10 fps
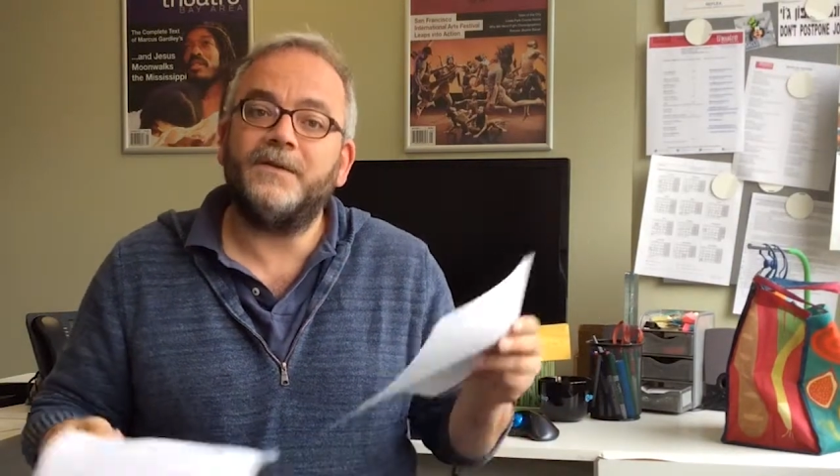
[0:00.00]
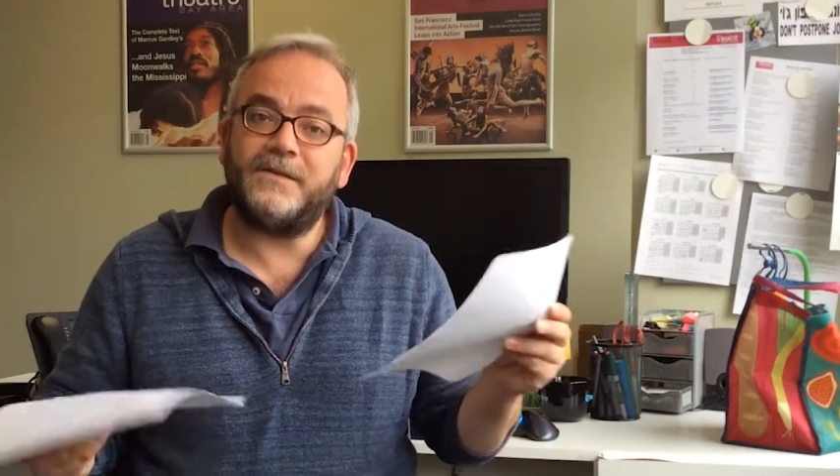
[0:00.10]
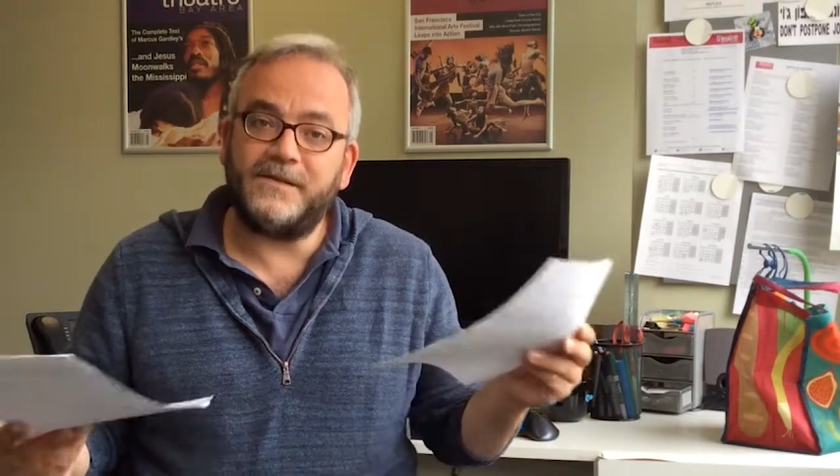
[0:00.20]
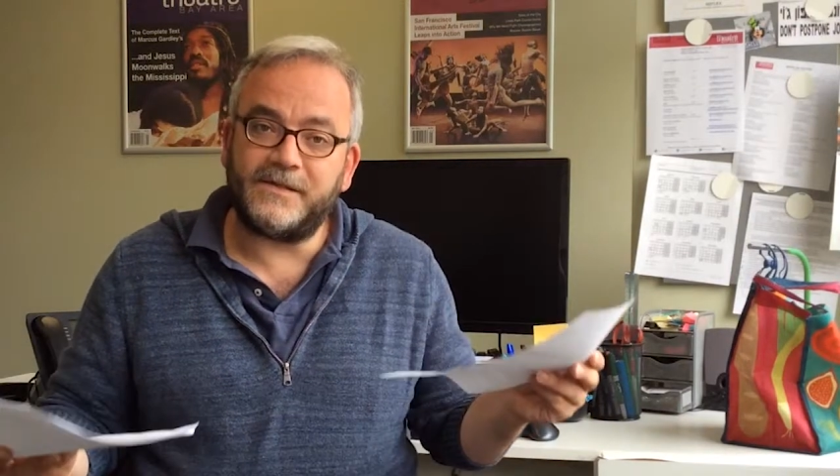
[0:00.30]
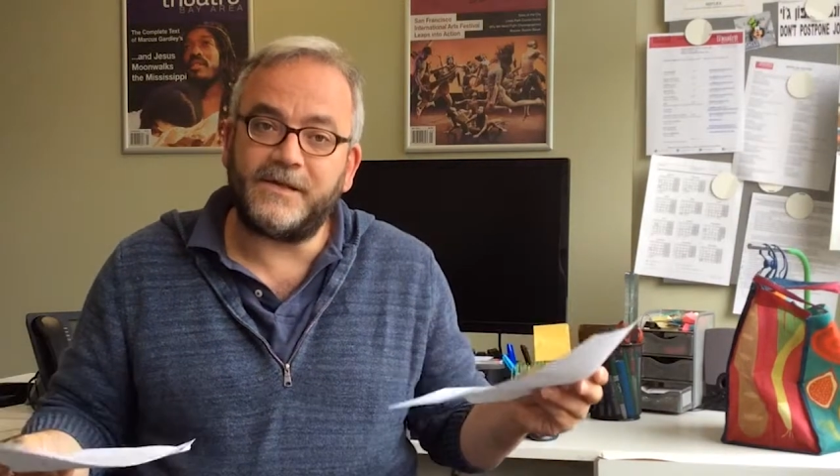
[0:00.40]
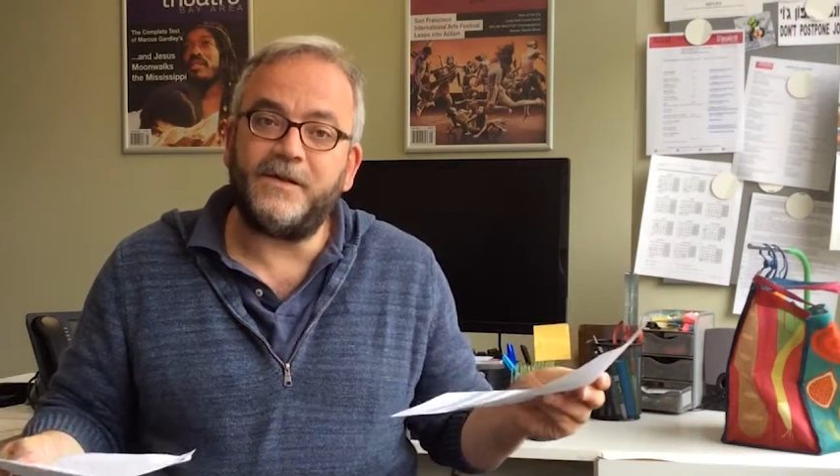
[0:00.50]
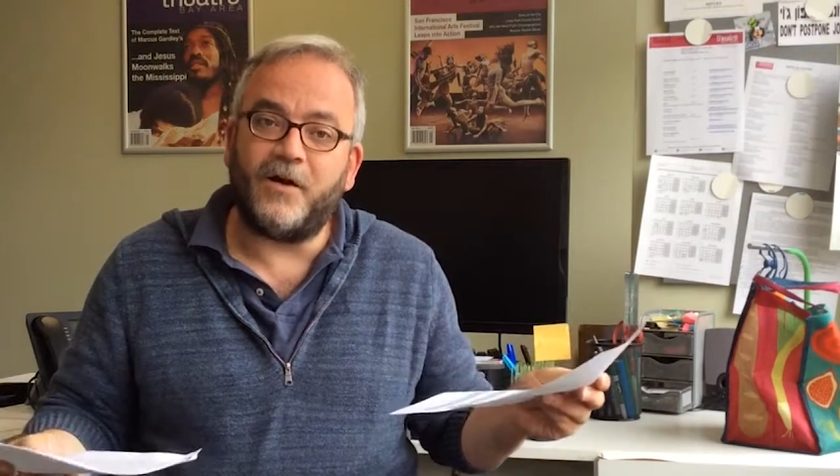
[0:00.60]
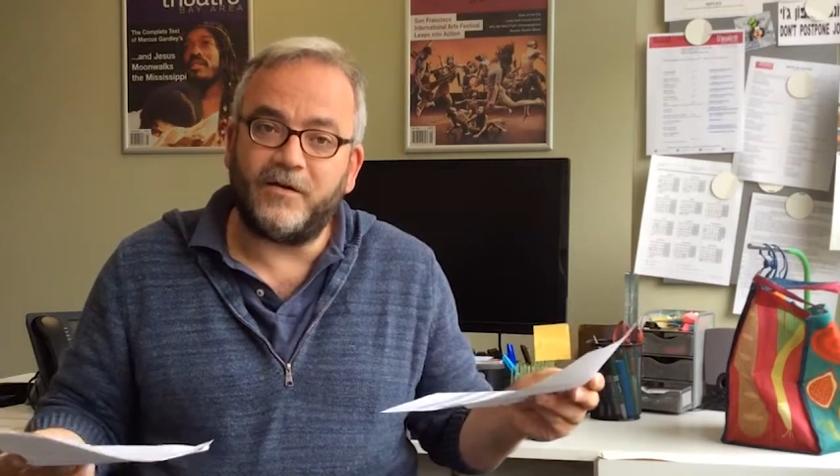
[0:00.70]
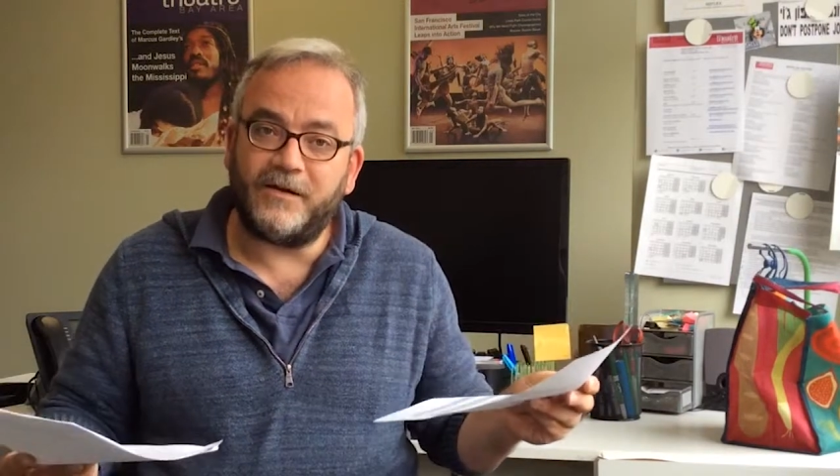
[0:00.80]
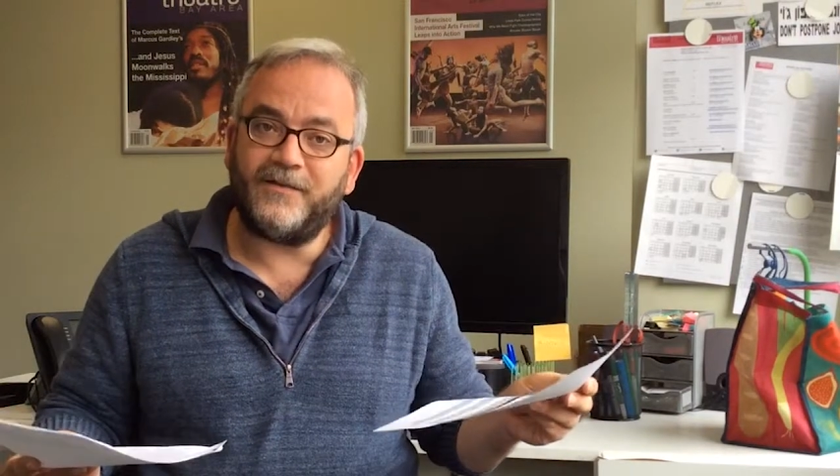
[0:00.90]
to see
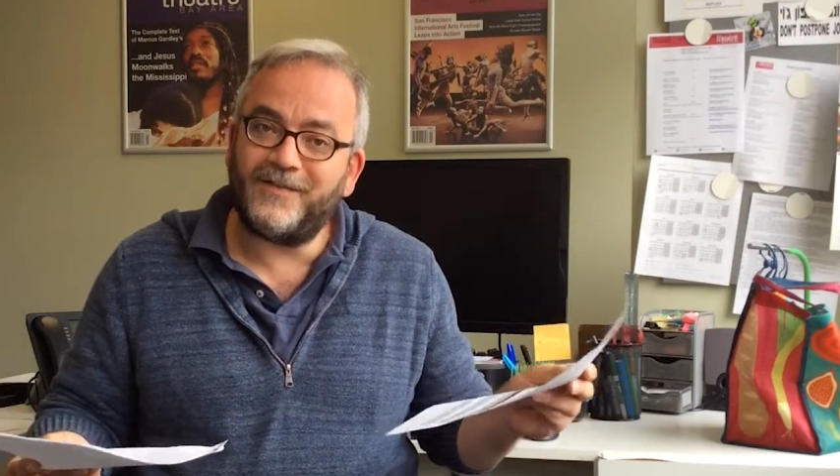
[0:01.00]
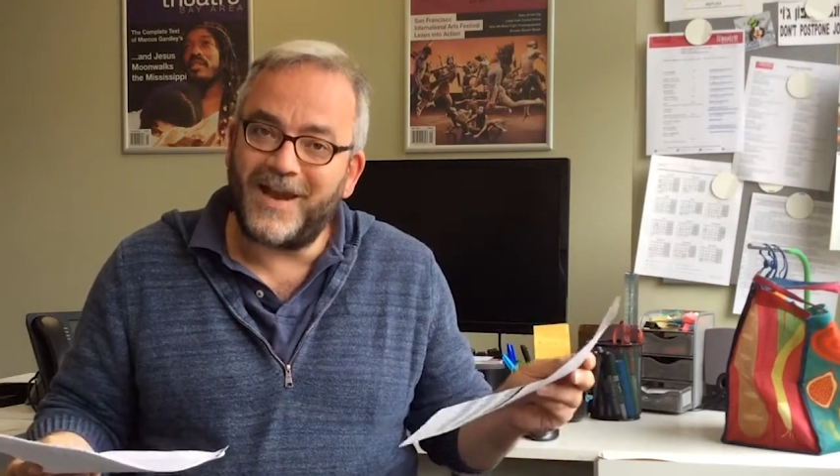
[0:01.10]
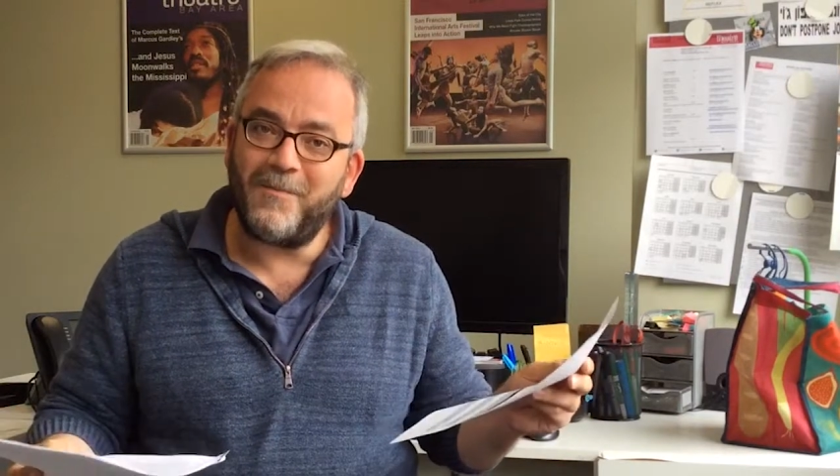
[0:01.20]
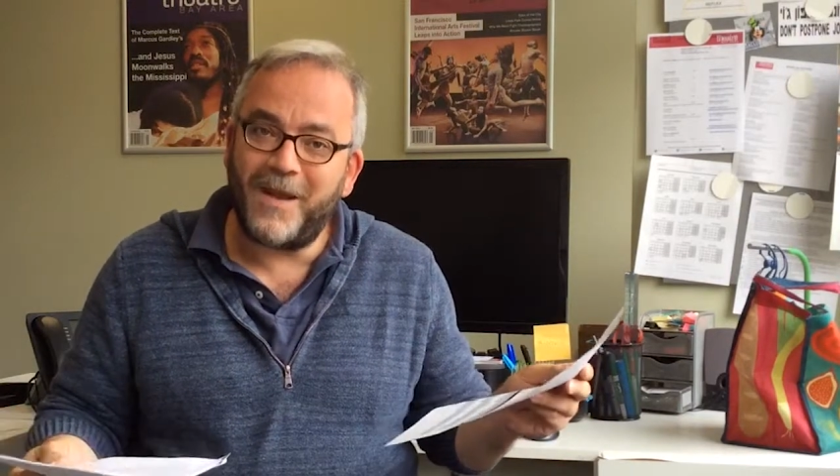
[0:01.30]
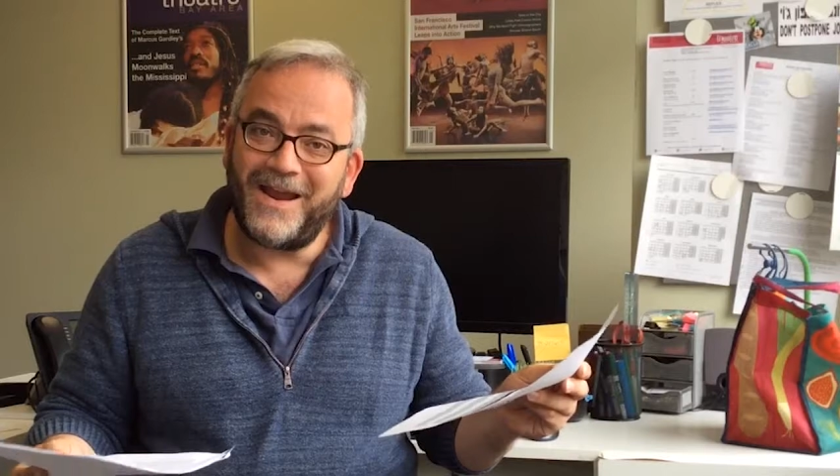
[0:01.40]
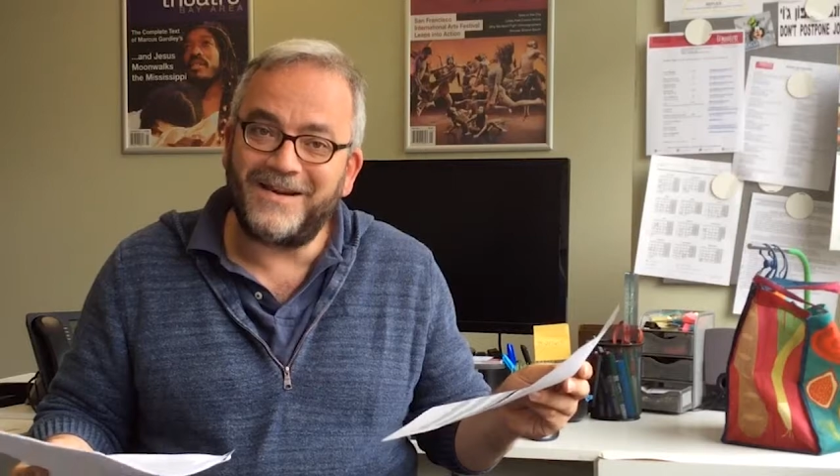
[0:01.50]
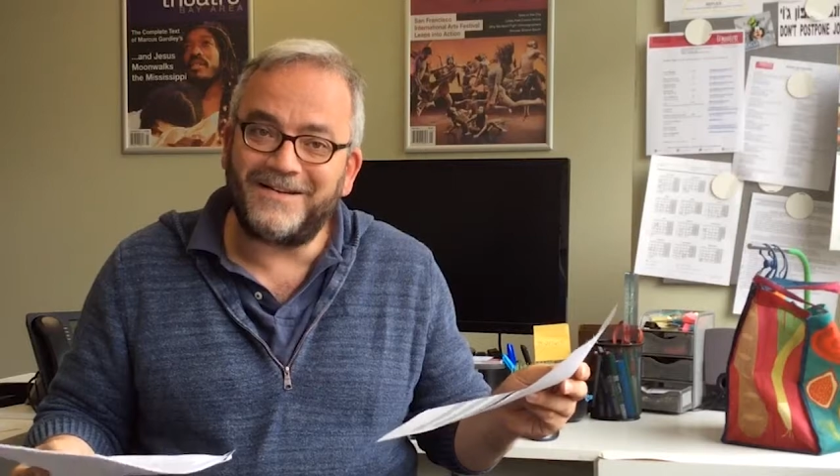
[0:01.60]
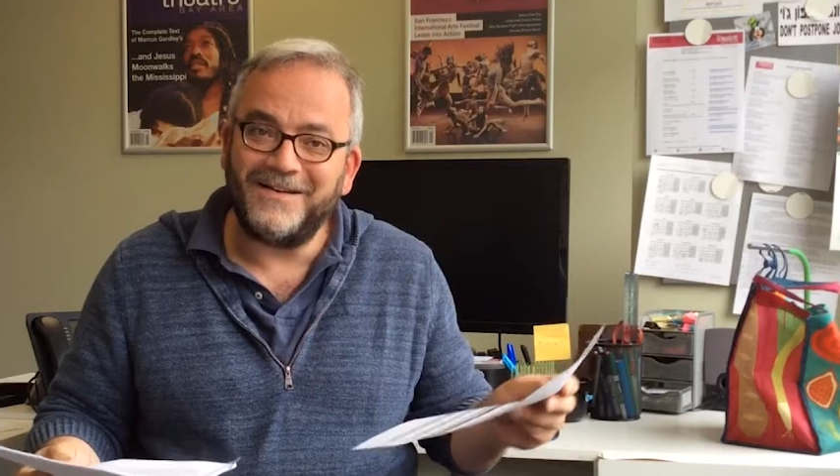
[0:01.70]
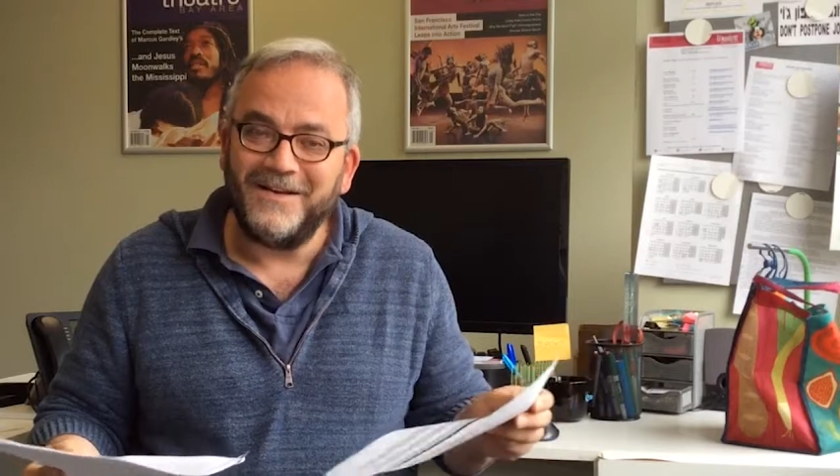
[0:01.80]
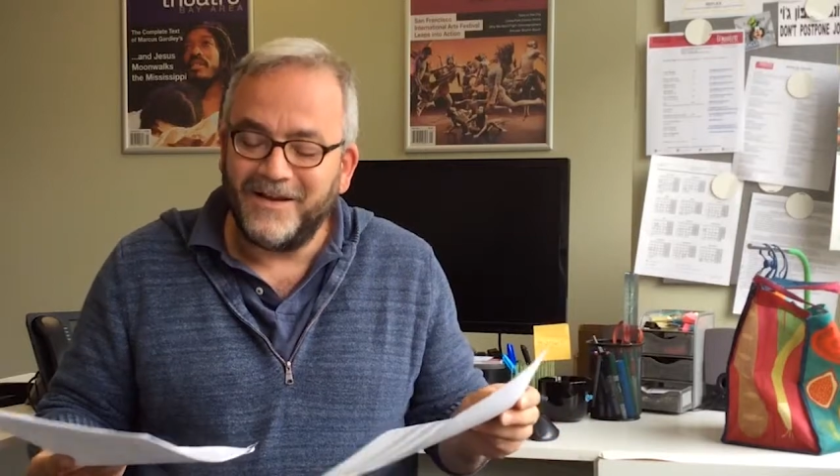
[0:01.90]
artists get paid.